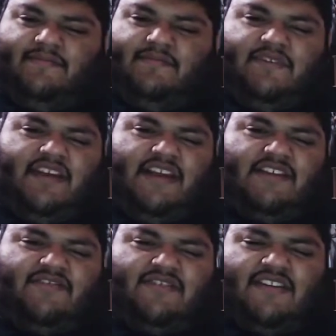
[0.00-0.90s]
We
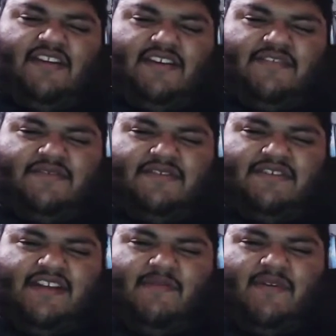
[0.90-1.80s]
catch you in the next
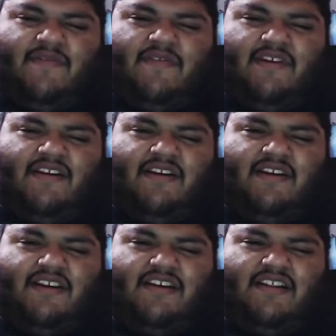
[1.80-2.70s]
one, like my friend
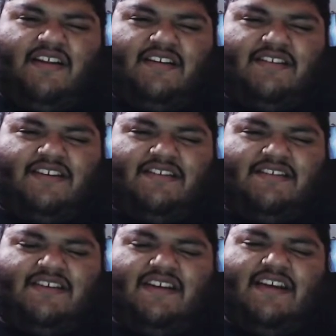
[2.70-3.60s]
Claire says.